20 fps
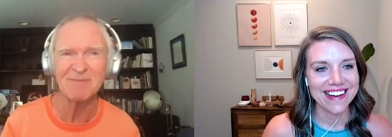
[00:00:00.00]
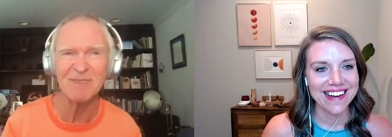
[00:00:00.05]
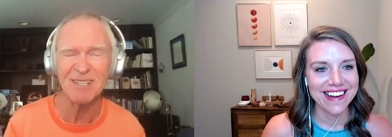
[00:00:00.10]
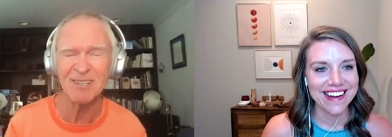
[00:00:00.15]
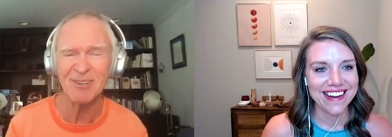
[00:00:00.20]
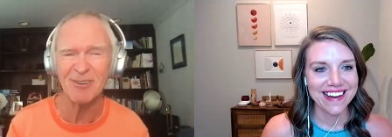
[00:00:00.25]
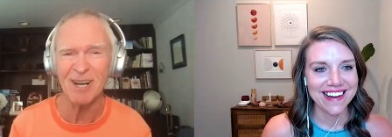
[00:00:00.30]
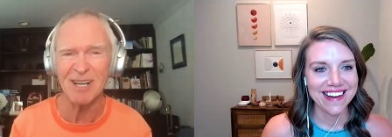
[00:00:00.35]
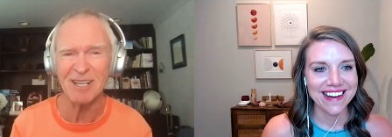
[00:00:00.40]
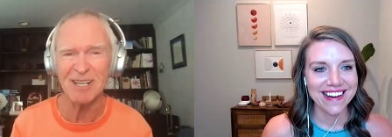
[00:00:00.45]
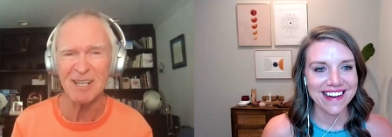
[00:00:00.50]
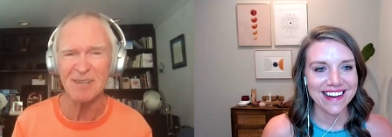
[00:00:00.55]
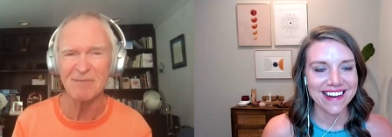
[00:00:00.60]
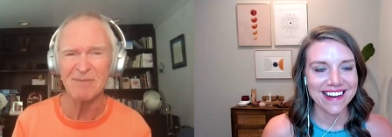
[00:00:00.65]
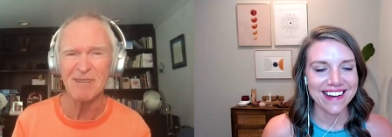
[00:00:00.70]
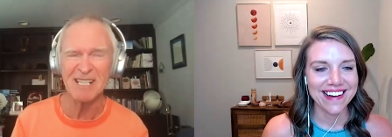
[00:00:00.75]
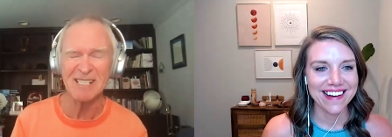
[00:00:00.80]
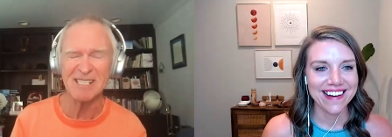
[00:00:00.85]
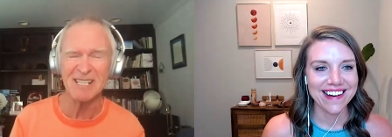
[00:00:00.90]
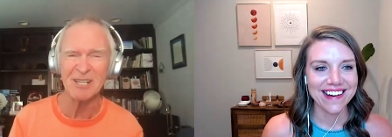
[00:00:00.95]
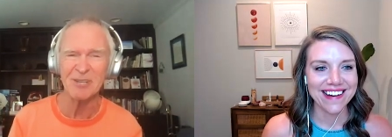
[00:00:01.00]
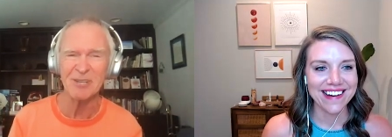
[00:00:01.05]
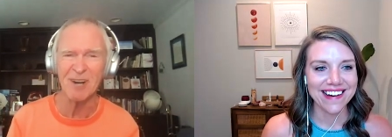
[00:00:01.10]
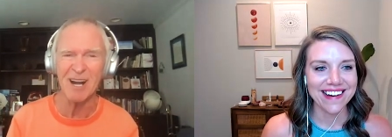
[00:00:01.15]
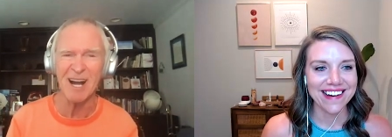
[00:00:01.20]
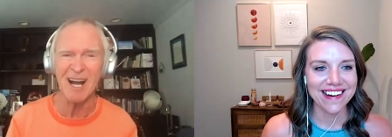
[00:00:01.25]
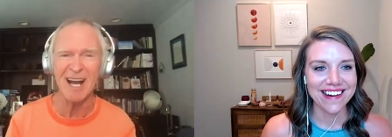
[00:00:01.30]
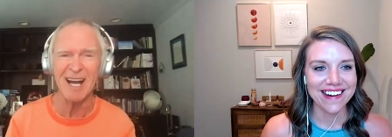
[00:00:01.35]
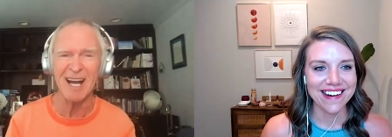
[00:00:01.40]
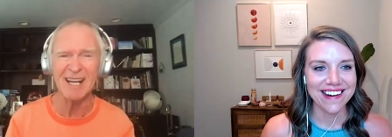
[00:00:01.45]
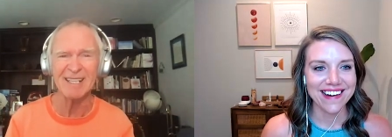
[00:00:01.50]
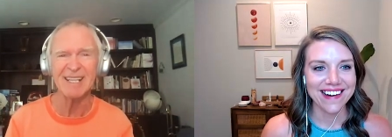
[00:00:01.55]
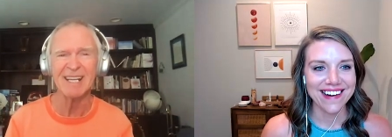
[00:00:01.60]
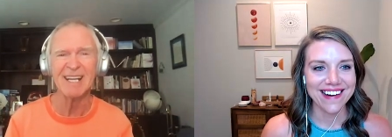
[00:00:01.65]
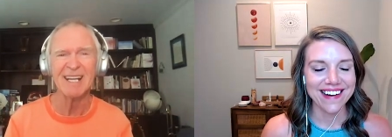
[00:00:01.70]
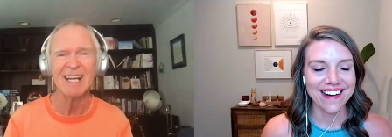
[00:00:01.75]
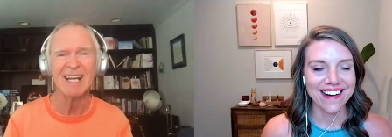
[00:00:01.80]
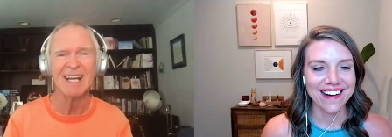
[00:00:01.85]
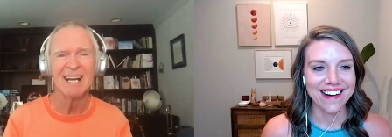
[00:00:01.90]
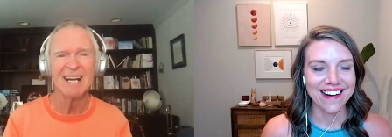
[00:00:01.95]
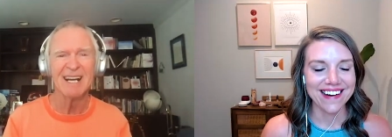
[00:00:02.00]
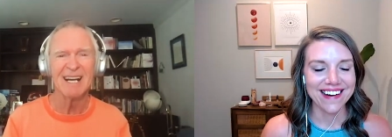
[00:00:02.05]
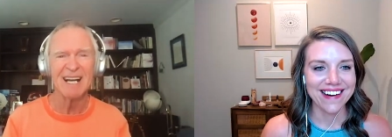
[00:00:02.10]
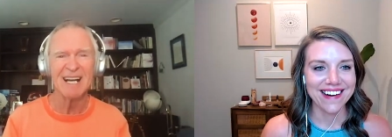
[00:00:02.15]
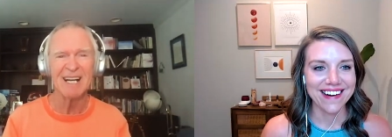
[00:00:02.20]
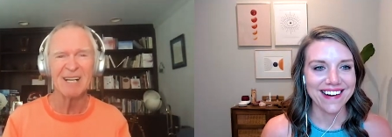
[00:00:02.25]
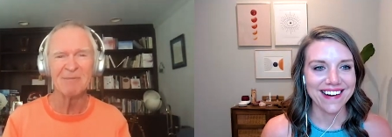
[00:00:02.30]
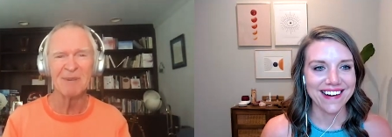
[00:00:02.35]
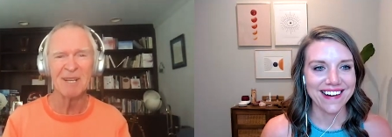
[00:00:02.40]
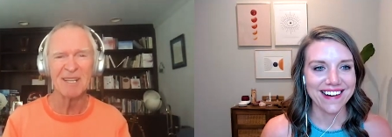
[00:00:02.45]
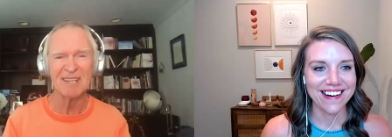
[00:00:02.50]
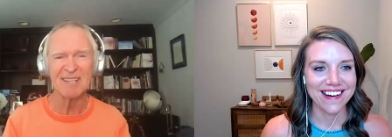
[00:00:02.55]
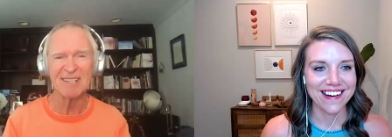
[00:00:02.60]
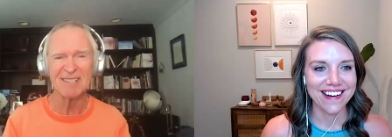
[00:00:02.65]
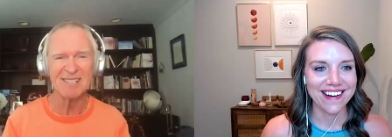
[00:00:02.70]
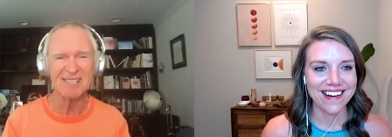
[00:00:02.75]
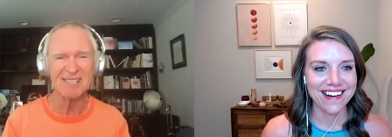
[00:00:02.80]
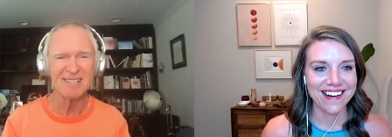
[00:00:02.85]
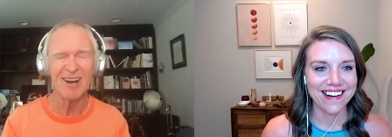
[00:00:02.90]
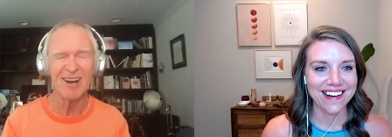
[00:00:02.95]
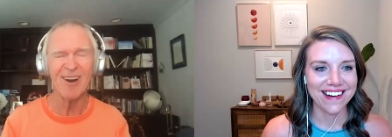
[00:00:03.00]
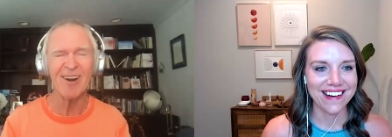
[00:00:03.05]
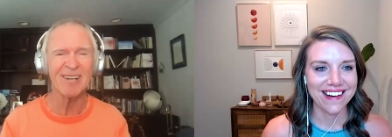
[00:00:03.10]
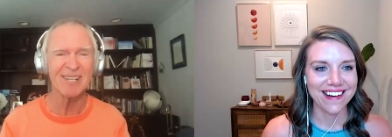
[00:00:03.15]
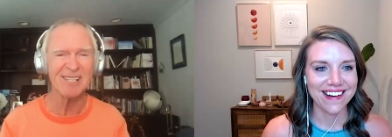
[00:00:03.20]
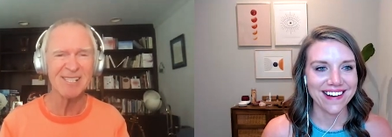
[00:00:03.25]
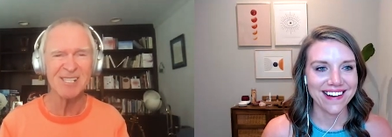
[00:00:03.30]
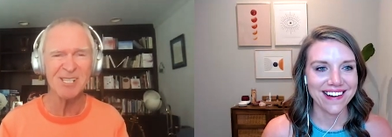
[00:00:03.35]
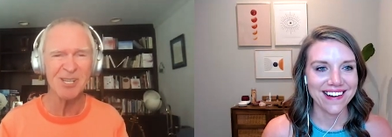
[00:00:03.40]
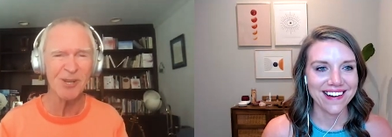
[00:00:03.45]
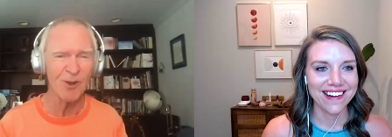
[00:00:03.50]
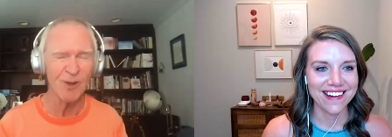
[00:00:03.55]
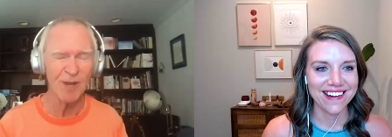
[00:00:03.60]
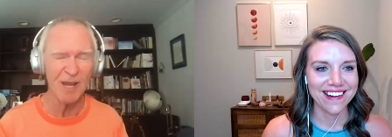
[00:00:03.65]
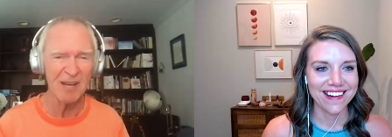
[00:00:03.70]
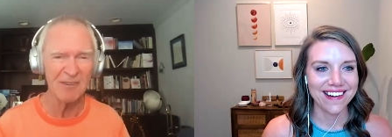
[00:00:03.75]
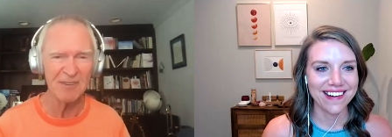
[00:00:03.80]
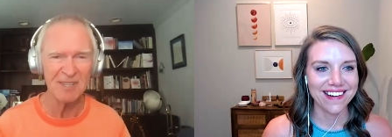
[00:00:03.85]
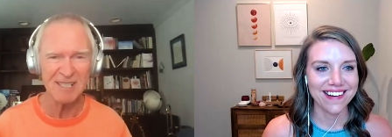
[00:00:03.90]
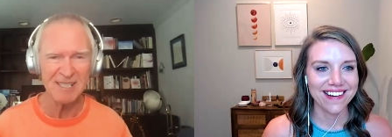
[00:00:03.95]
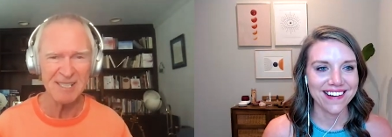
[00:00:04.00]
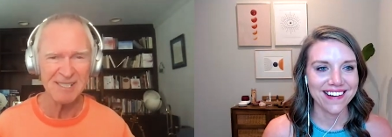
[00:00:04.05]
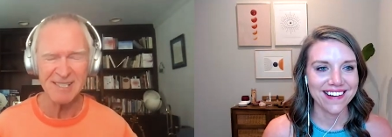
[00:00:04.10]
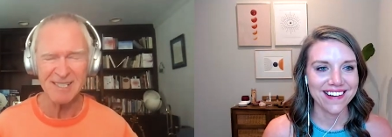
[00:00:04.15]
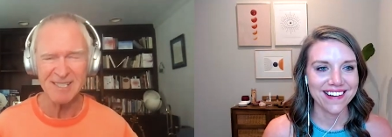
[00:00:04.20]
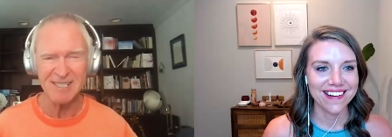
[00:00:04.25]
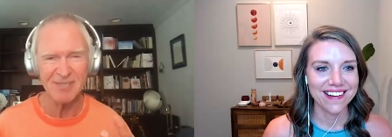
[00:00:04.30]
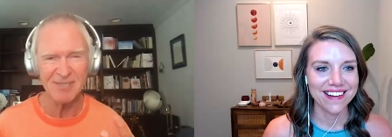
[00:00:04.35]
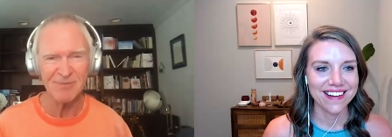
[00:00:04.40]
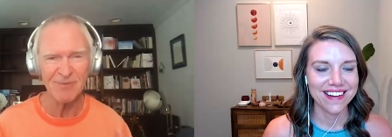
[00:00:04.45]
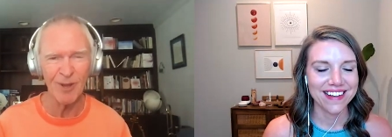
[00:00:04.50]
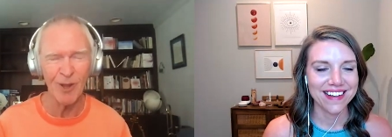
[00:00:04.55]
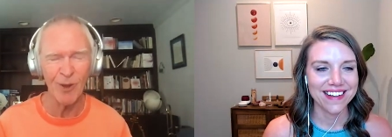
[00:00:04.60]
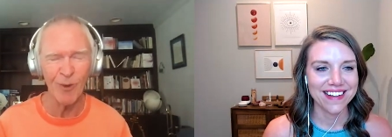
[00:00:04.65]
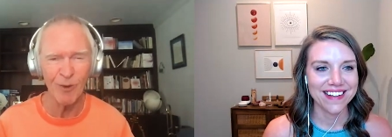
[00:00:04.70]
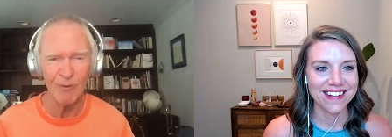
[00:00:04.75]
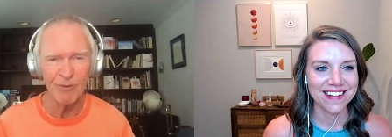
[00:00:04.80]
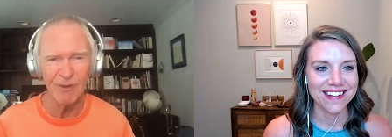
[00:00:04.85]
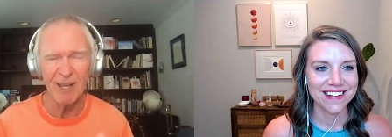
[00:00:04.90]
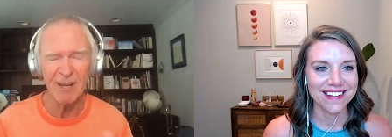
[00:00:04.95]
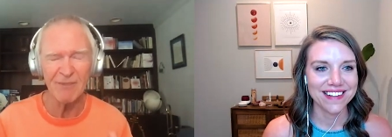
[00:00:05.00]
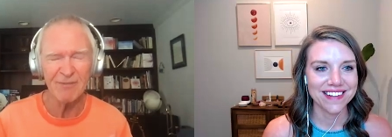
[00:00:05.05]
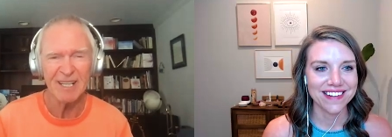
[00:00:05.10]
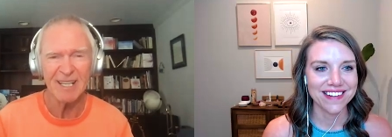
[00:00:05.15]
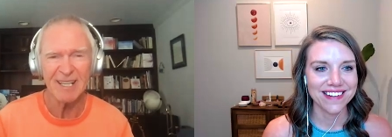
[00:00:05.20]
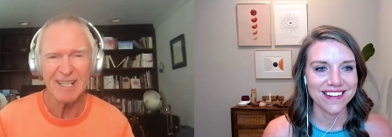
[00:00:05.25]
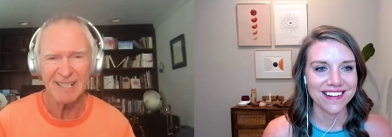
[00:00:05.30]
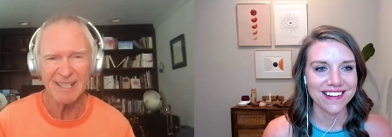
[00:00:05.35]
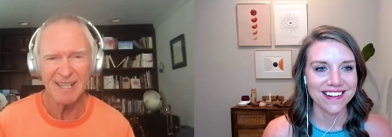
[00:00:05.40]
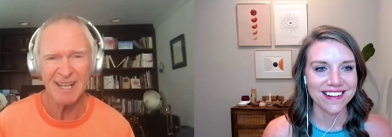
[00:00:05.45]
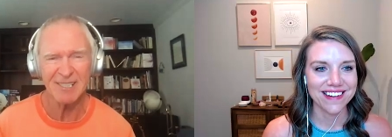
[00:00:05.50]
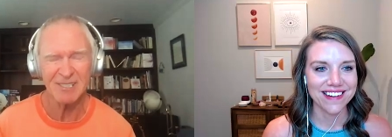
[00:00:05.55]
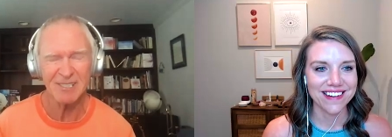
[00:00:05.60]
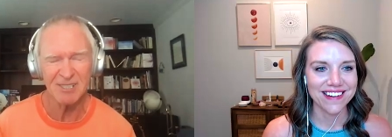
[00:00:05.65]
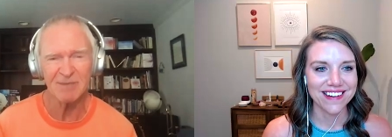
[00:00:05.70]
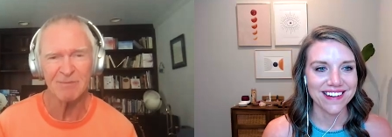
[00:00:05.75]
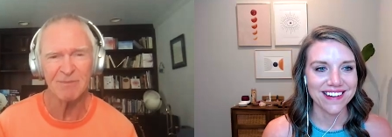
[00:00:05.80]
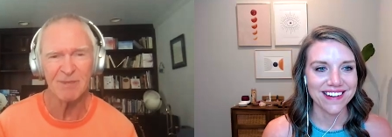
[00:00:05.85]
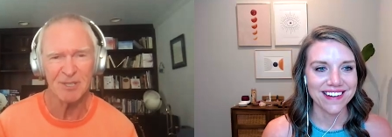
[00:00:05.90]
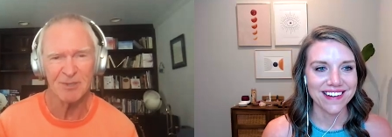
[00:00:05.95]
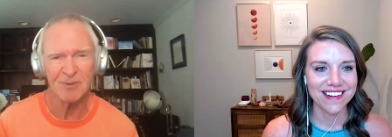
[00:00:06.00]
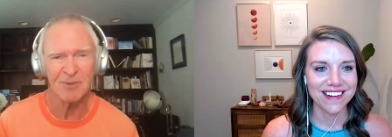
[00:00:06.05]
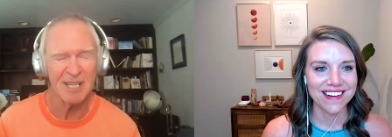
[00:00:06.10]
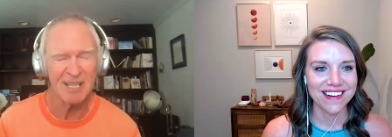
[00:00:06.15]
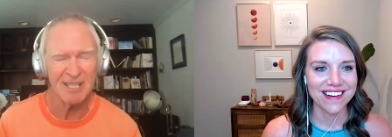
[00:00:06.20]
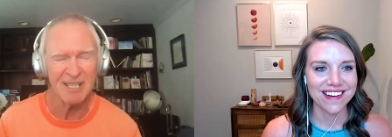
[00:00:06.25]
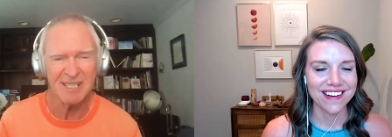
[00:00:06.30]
Speaker 1: been quite an amazing ride. Uh, but this, the heart and soul of it is this flow of loving connection between